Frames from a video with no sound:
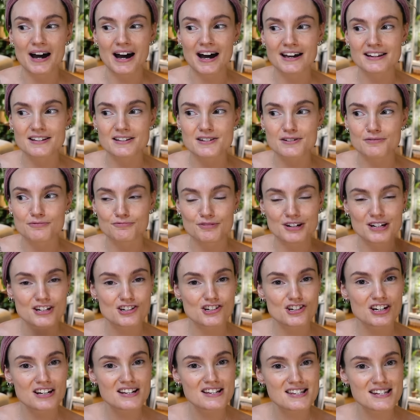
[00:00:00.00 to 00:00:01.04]
and
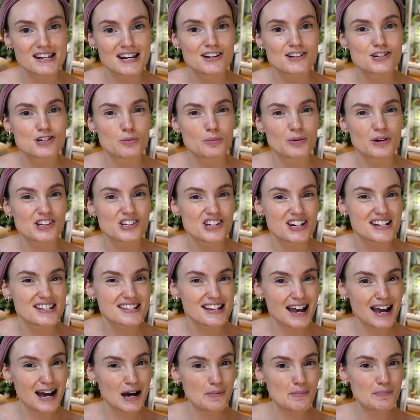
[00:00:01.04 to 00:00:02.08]
reaching a stage at which
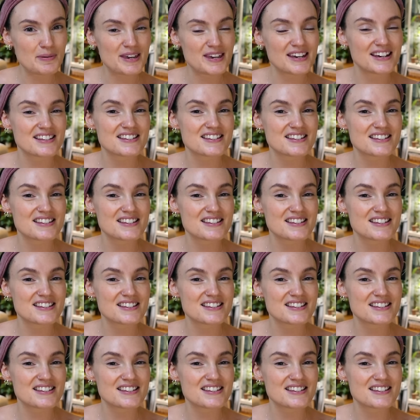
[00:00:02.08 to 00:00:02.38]
it's happy